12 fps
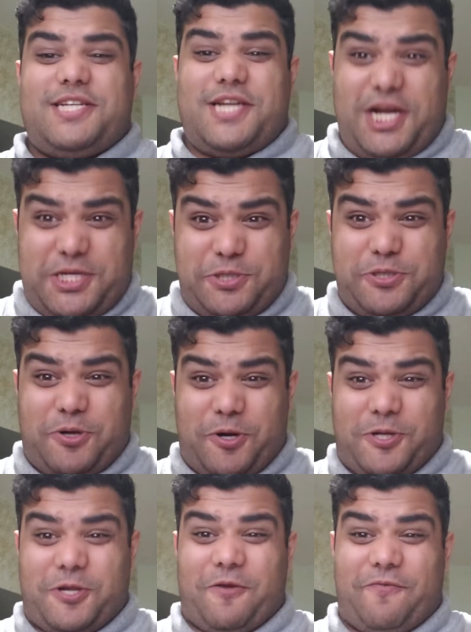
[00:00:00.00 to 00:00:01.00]
Guess who's
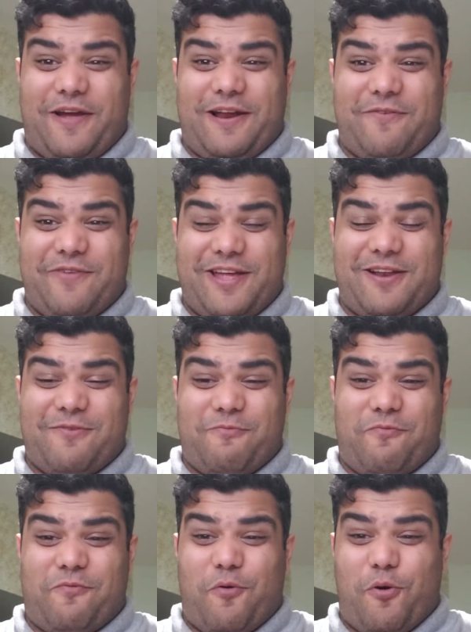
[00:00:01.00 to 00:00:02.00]
going to a fan event
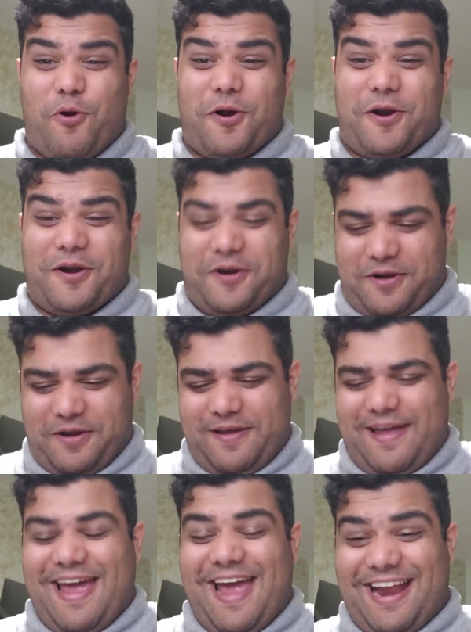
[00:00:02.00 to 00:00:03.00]
for
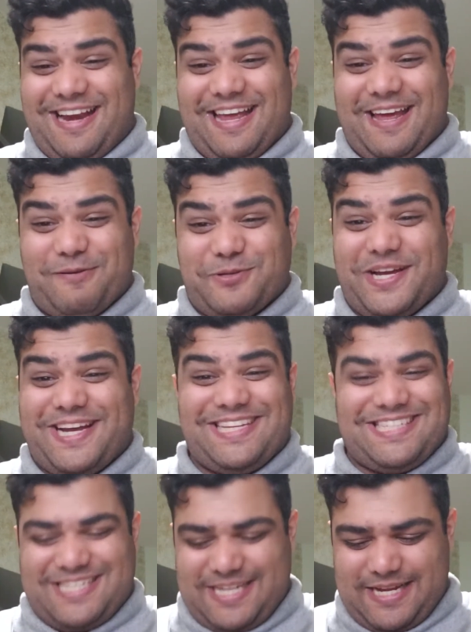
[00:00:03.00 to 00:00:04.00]
Endgame? So I get
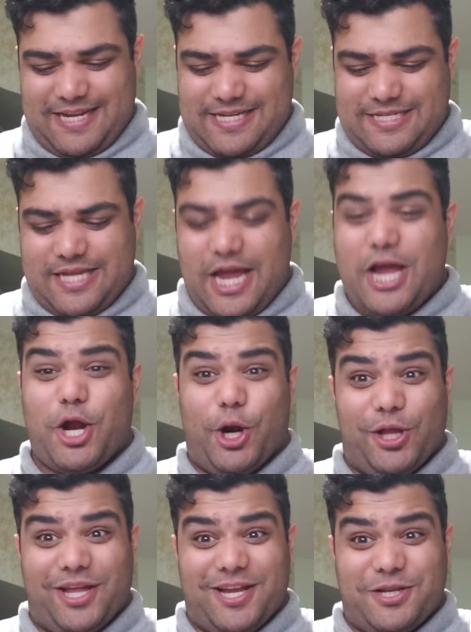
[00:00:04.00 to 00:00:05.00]
to see a day
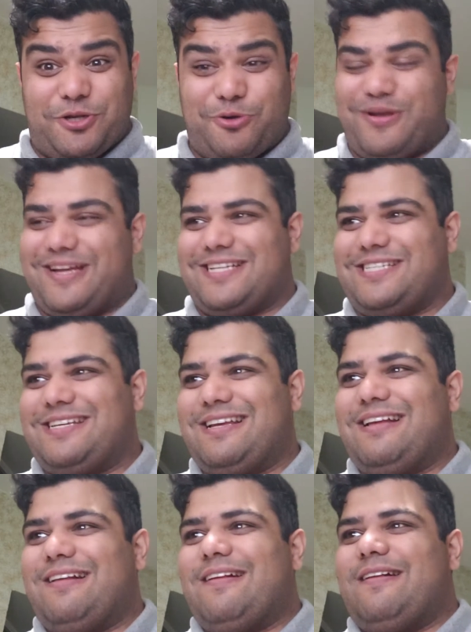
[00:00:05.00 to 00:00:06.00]
early in two weeks.
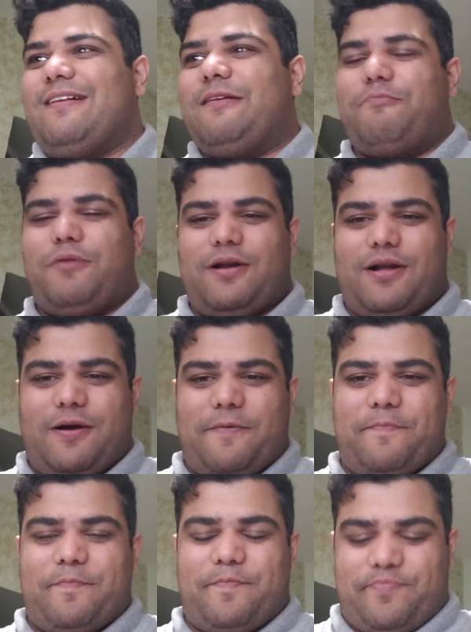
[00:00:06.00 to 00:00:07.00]
But
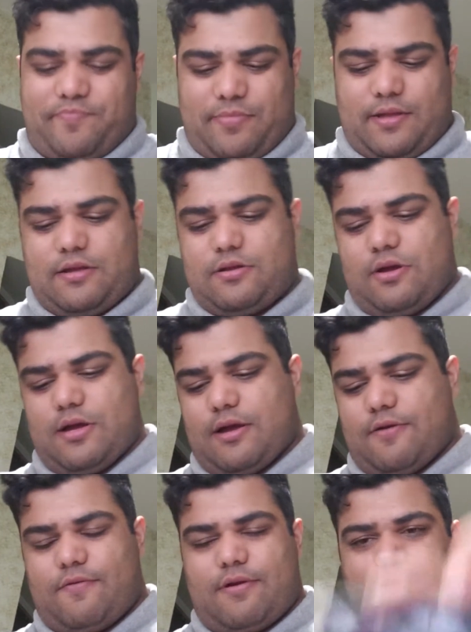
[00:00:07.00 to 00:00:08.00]
um, so
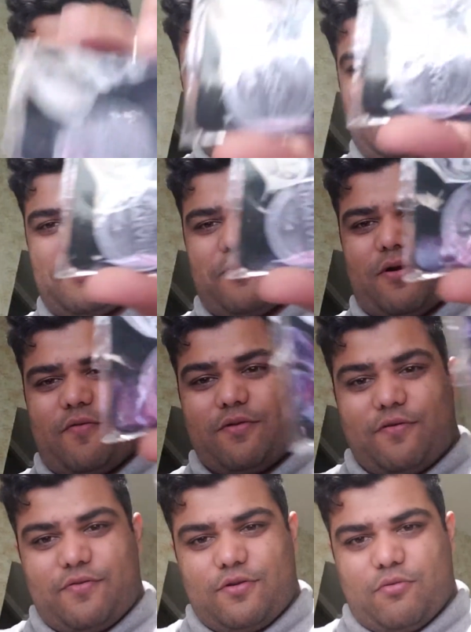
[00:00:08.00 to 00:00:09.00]
yeah, for Captain
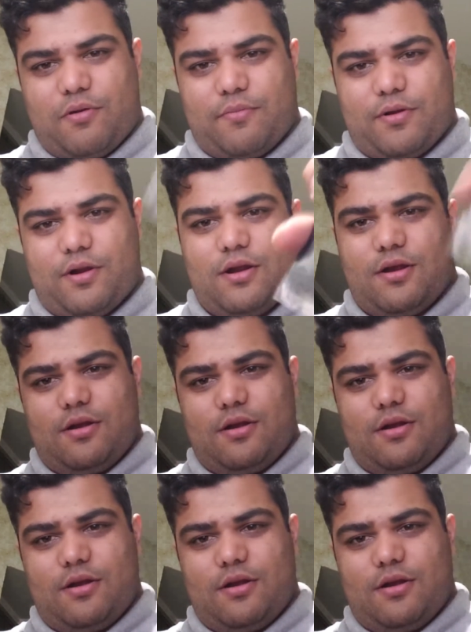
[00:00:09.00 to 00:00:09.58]
Marvel, if you don't remember,